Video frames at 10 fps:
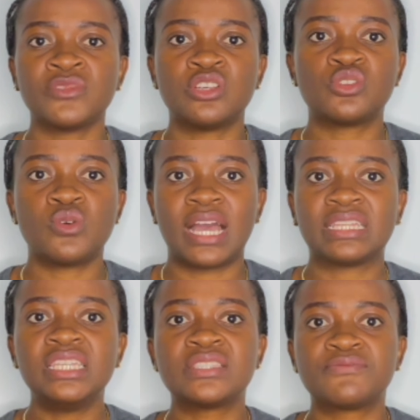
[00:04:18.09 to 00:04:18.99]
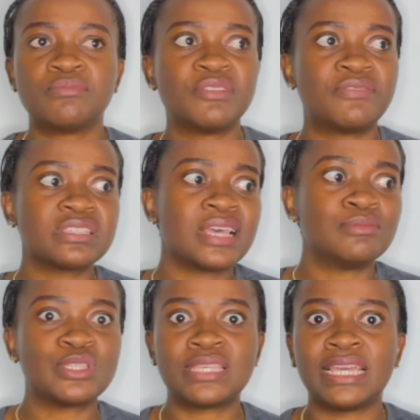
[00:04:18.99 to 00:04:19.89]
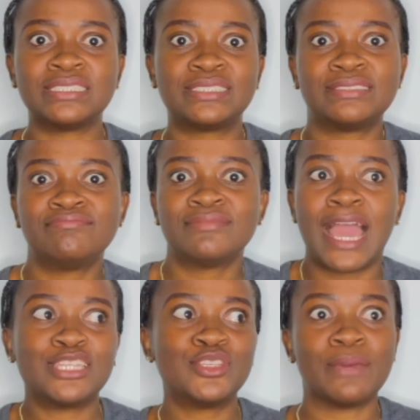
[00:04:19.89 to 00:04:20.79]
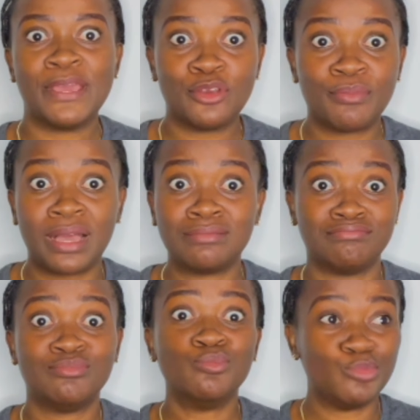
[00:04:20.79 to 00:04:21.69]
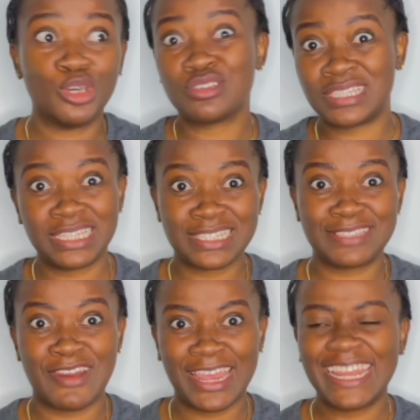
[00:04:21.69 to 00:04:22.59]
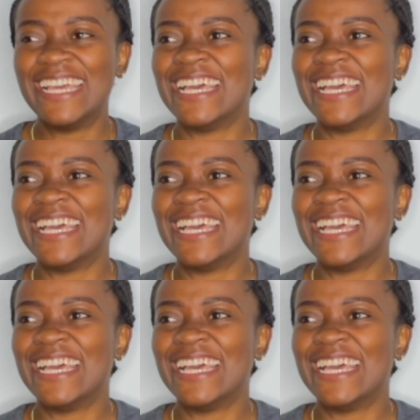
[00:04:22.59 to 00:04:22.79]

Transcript: So at least from the first time you said, how did you get my number? We all say this, right?